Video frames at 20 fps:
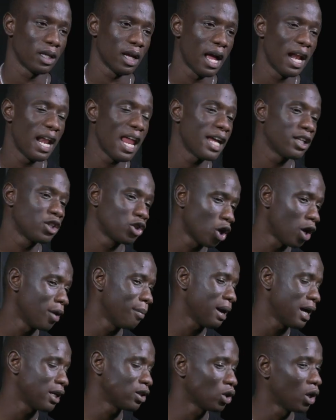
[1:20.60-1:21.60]
I like
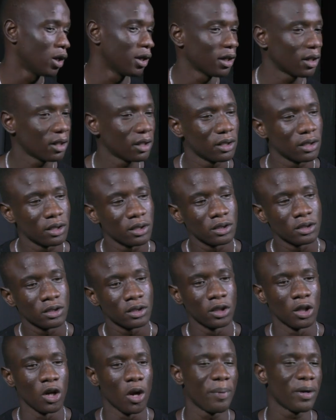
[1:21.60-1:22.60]
Turn by
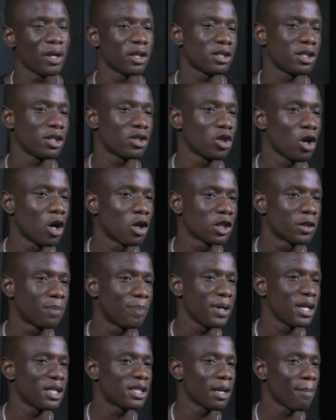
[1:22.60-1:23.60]
Turn, you know, because the song
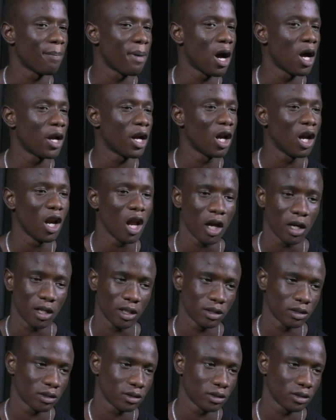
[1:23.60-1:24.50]
speaks about a lot,